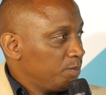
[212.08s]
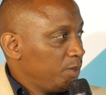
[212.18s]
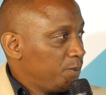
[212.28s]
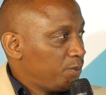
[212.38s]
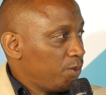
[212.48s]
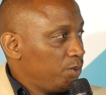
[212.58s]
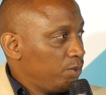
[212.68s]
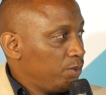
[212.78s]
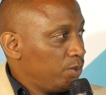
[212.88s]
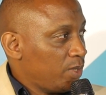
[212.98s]
people
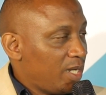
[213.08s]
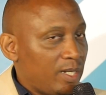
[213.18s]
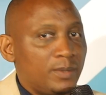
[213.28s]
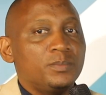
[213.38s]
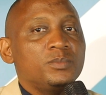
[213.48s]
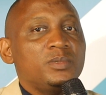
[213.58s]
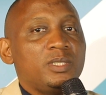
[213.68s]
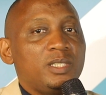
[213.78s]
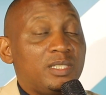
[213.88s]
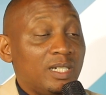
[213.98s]
who are
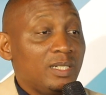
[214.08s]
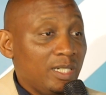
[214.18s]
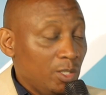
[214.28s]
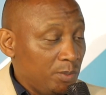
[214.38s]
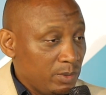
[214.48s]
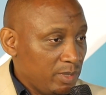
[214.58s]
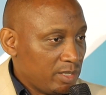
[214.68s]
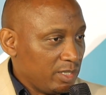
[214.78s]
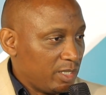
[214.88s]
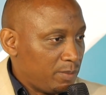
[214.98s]
eternally
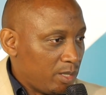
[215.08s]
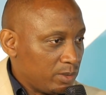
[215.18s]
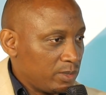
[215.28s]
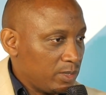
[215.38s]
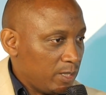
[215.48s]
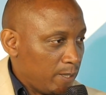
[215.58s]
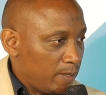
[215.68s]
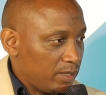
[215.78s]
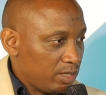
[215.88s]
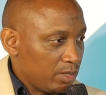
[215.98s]
optimistic about
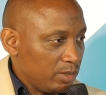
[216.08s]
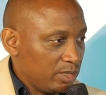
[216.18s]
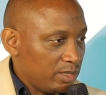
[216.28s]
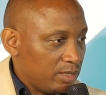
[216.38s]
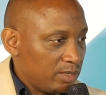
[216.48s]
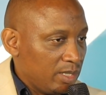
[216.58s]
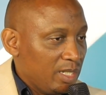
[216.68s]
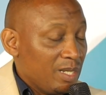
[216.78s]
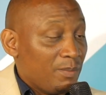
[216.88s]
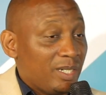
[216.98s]
this continent.
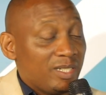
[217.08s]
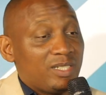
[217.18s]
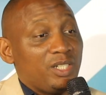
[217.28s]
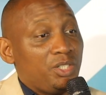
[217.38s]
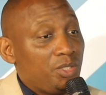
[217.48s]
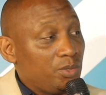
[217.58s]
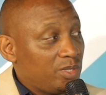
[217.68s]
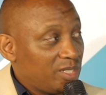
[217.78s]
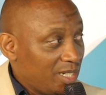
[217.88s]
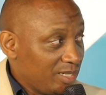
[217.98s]
But it's a
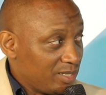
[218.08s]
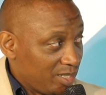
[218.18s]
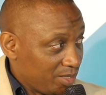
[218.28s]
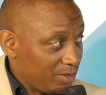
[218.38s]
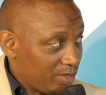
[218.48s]
huge challenge, like